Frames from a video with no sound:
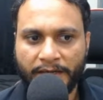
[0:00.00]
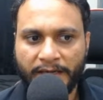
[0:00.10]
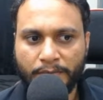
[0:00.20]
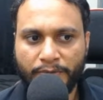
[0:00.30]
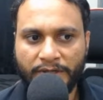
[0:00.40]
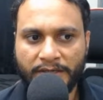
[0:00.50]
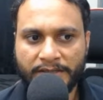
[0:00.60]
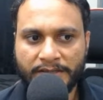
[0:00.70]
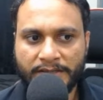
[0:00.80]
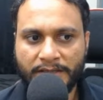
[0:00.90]
And B
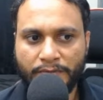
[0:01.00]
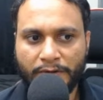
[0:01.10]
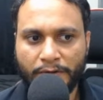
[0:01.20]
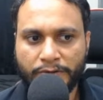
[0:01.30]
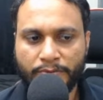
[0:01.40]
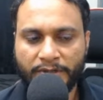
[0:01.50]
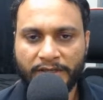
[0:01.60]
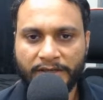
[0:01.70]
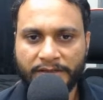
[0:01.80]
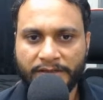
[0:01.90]
and C will also be
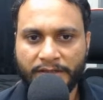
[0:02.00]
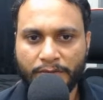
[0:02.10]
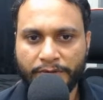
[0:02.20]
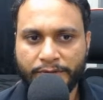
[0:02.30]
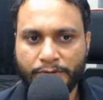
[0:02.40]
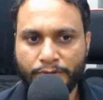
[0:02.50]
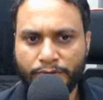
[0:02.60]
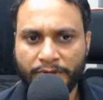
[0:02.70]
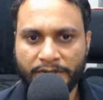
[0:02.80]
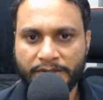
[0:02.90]
greater than equals to 2.
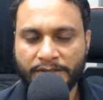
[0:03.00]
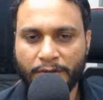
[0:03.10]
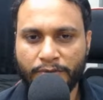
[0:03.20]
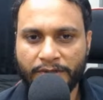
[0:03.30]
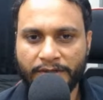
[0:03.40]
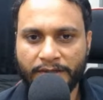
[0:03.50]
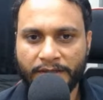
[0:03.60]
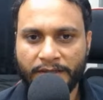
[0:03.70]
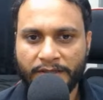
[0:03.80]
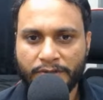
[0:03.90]
You can just count it.
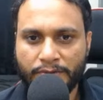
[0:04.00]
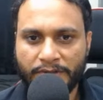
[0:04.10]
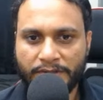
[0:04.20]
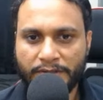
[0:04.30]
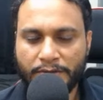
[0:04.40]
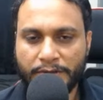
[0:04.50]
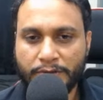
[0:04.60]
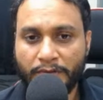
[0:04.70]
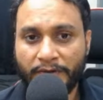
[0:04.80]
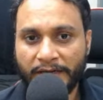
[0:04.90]
So this is
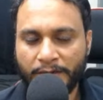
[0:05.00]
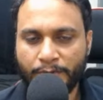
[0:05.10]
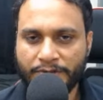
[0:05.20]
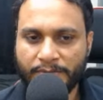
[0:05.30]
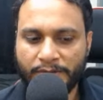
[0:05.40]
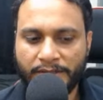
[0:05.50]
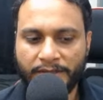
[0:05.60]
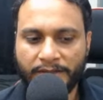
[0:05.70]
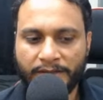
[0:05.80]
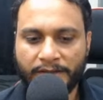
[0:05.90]
also a valid
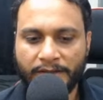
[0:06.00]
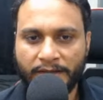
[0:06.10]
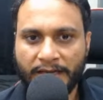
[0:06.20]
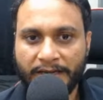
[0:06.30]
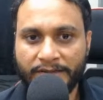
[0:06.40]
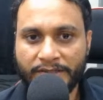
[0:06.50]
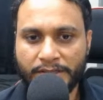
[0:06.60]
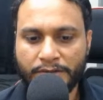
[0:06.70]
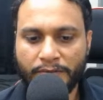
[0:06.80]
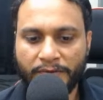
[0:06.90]
possibility. And this
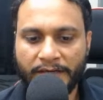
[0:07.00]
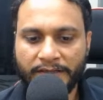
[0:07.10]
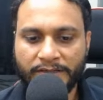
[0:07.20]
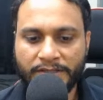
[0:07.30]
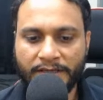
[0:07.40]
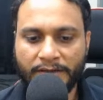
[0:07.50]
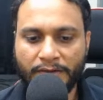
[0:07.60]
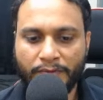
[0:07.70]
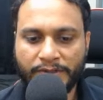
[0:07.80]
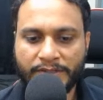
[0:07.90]
is of length
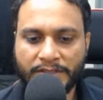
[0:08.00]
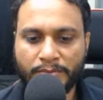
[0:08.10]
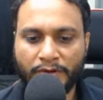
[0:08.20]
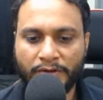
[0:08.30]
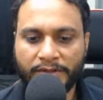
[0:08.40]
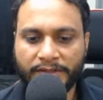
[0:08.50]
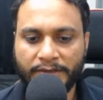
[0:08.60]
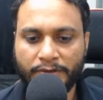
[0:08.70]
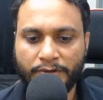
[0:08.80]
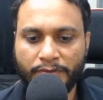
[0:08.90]
10, which is smaller
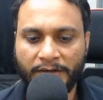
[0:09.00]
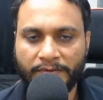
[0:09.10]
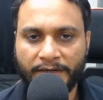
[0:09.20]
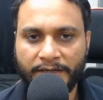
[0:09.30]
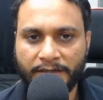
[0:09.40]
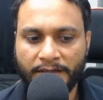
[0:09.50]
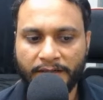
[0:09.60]
than your 12, right?